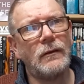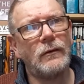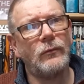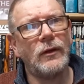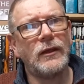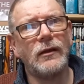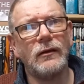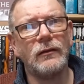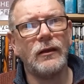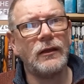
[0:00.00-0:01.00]
Why
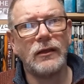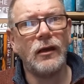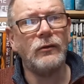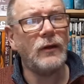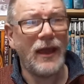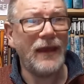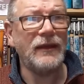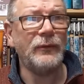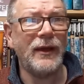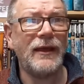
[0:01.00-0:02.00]
can't I go
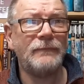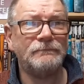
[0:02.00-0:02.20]
anywhere?